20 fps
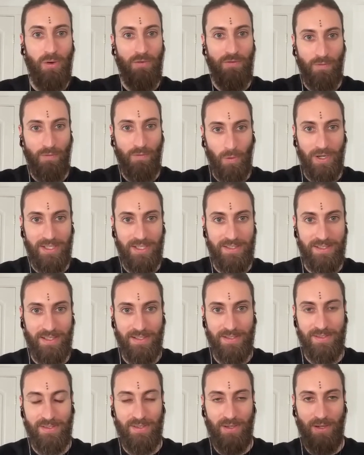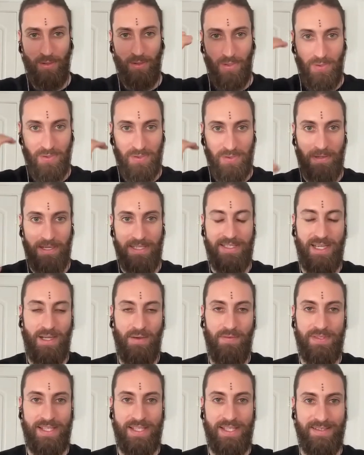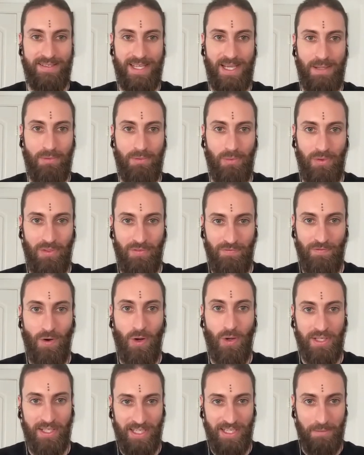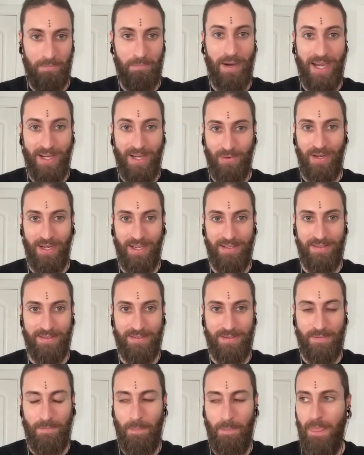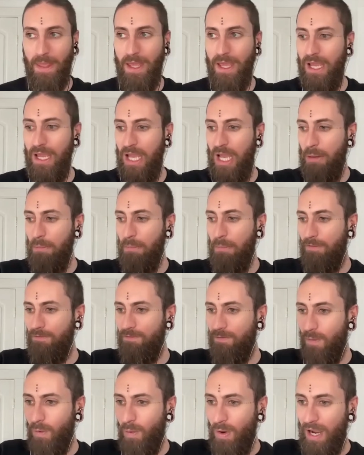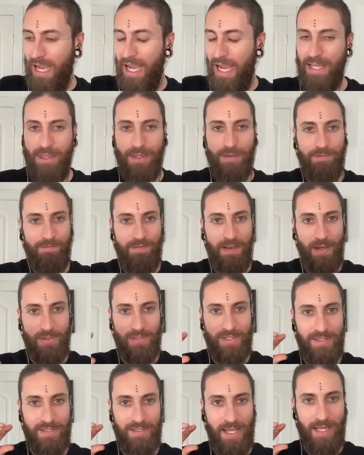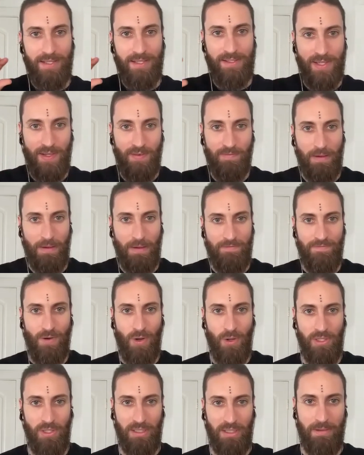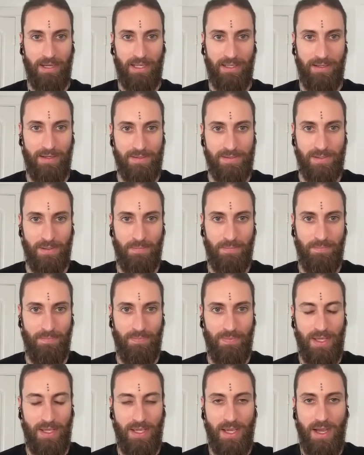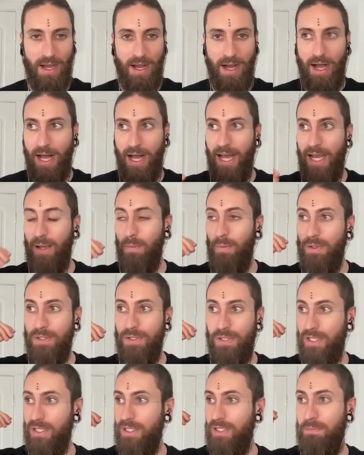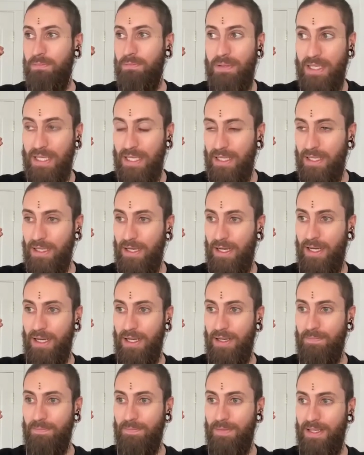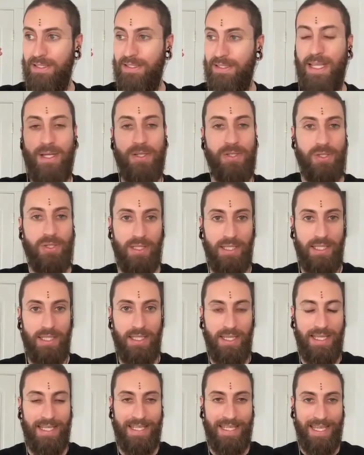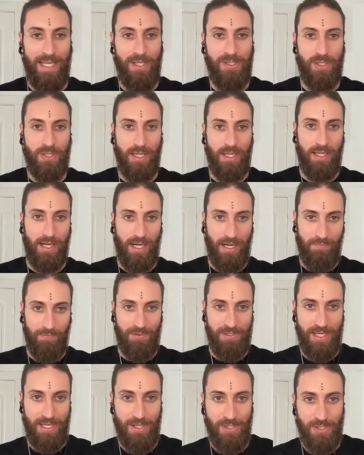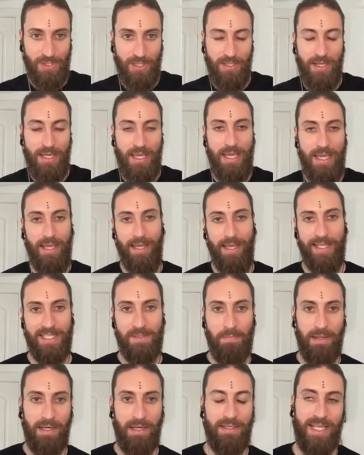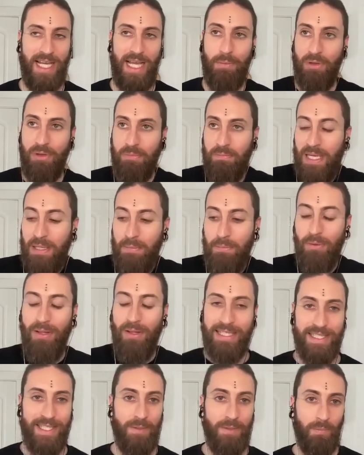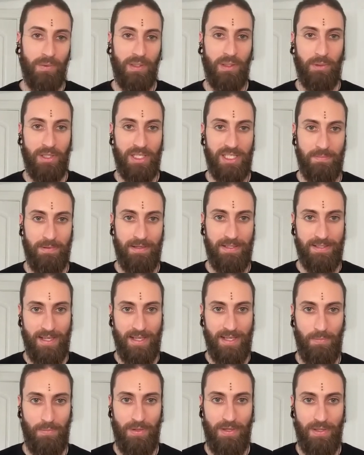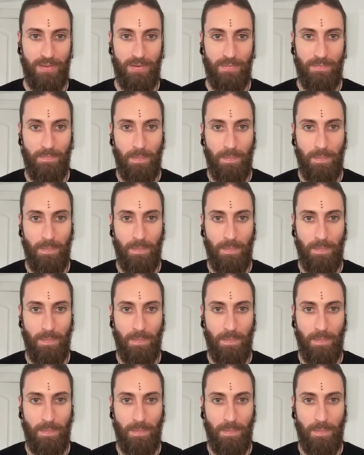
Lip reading: For instance, I'll use myself as the example with fawning and migraines. Before I had the felt sense of my fawning mechanism, I would just be essentially engaging in conversation and spending time with people I didn't really want to spend time with.